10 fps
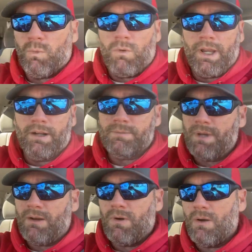here's
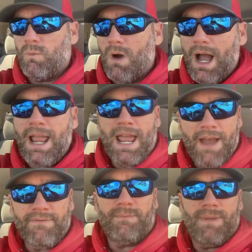my question: why
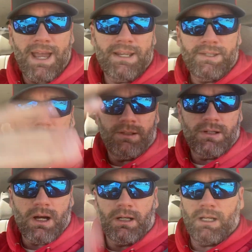haven't magazines
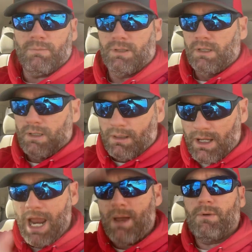gone up?
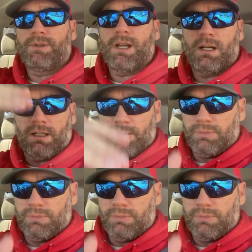Ammo's gone up.